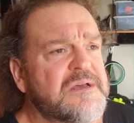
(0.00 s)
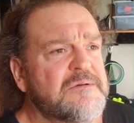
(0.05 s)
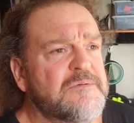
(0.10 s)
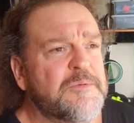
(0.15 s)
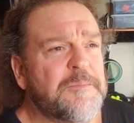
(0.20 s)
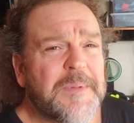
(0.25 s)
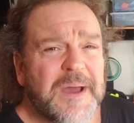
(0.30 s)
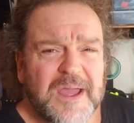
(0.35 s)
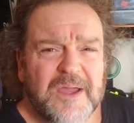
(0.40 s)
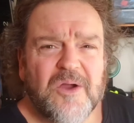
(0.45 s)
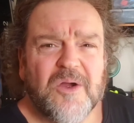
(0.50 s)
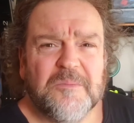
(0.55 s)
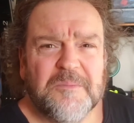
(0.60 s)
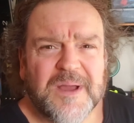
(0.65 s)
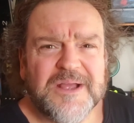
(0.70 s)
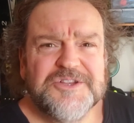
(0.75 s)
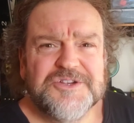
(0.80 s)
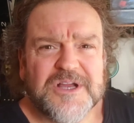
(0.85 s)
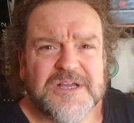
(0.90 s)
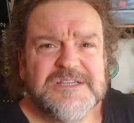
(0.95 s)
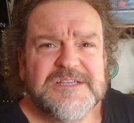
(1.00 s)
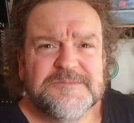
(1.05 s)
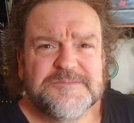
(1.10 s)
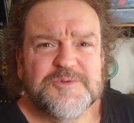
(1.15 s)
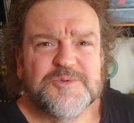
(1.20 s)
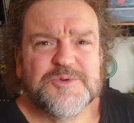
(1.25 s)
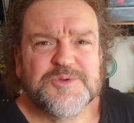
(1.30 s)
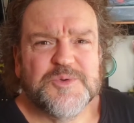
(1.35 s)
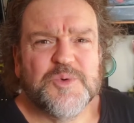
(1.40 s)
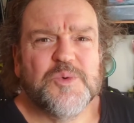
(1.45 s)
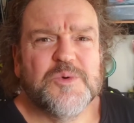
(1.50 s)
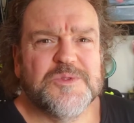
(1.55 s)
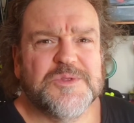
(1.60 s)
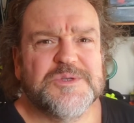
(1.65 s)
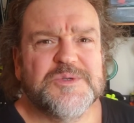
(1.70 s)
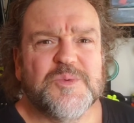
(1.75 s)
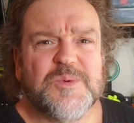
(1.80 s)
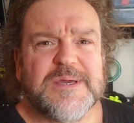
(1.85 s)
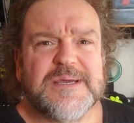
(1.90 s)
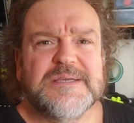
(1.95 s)
My triceps were sore
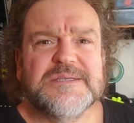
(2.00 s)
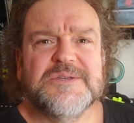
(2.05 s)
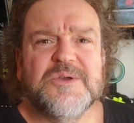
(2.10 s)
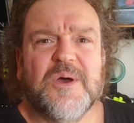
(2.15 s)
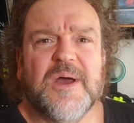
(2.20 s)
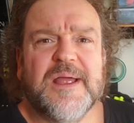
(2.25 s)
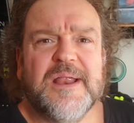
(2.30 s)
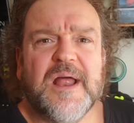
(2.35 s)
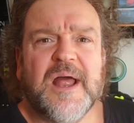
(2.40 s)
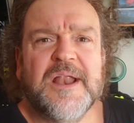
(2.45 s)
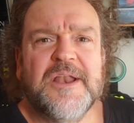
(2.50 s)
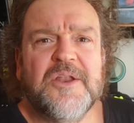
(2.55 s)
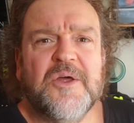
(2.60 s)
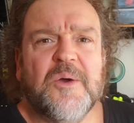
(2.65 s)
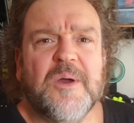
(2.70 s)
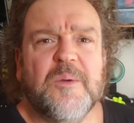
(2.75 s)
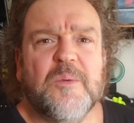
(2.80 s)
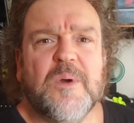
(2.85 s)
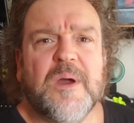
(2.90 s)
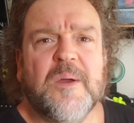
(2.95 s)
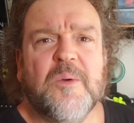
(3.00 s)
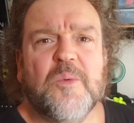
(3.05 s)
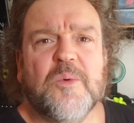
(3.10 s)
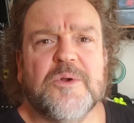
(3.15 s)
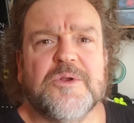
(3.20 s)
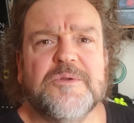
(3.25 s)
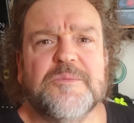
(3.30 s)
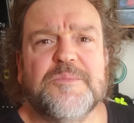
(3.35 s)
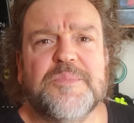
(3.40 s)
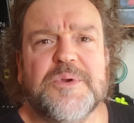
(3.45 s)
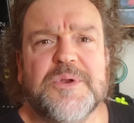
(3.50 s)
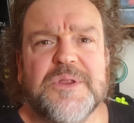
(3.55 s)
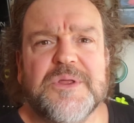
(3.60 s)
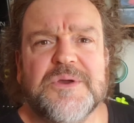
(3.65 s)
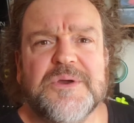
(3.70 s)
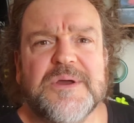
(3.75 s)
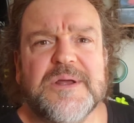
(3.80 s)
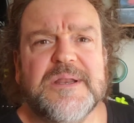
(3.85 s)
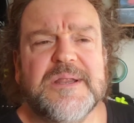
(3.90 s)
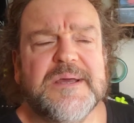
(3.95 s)
this week, so I know I worked them pretty
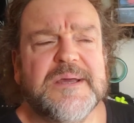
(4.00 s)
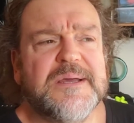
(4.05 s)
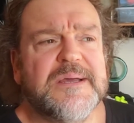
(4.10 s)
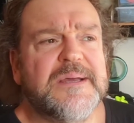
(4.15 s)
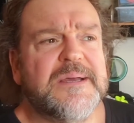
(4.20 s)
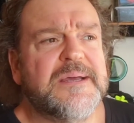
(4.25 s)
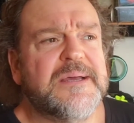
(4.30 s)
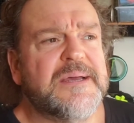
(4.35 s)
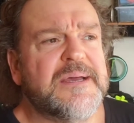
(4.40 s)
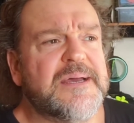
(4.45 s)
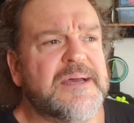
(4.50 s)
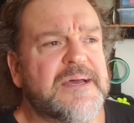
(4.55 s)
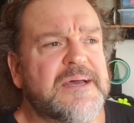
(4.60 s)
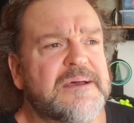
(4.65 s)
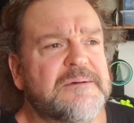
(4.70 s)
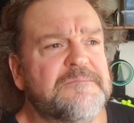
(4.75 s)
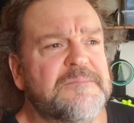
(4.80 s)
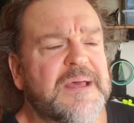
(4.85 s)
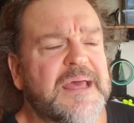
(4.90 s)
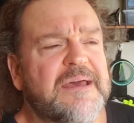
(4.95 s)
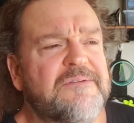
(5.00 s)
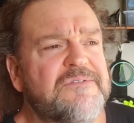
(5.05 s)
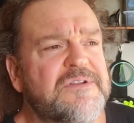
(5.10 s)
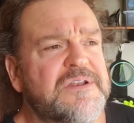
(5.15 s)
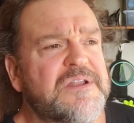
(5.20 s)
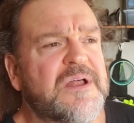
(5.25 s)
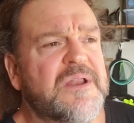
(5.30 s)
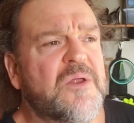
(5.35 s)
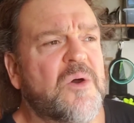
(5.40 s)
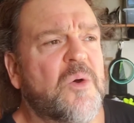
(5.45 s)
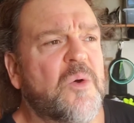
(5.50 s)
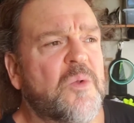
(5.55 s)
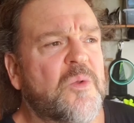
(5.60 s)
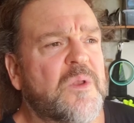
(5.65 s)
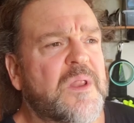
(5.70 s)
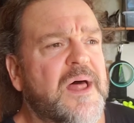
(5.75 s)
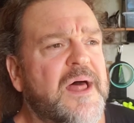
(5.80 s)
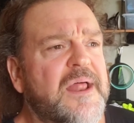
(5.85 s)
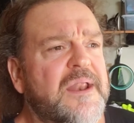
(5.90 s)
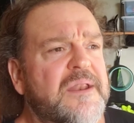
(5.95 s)
good. I haven't done a whole
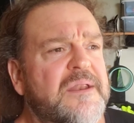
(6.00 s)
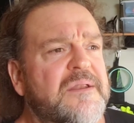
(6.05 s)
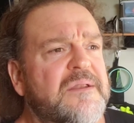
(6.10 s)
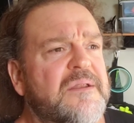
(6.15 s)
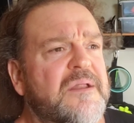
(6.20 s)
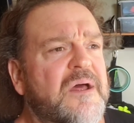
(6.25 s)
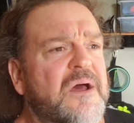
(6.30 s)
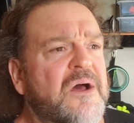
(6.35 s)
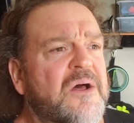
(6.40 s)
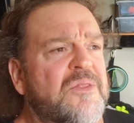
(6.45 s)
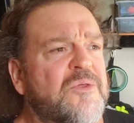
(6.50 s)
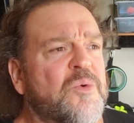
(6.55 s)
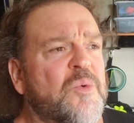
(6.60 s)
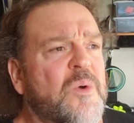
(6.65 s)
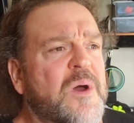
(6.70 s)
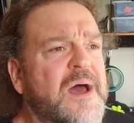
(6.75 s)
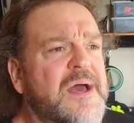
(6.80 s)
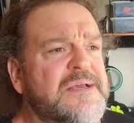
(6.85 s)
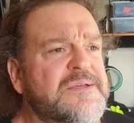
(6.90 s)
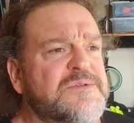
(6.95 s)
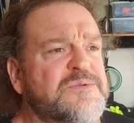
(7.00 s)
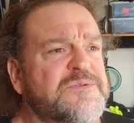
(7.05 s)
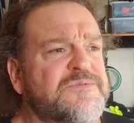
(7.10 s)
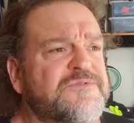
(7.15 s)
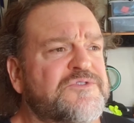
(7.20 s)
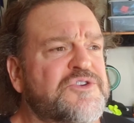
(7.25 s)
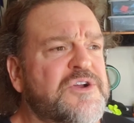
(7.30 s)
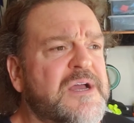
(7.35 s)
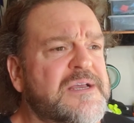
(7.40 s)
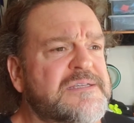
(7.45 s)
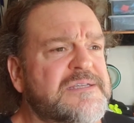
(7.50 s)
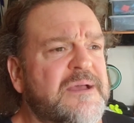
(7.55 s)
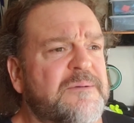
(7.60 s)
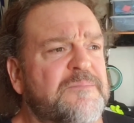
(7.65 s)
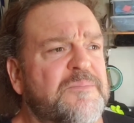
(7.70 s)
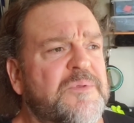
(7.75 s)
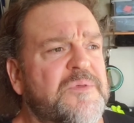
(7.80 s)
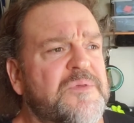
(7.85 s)
lot otherwise triceps,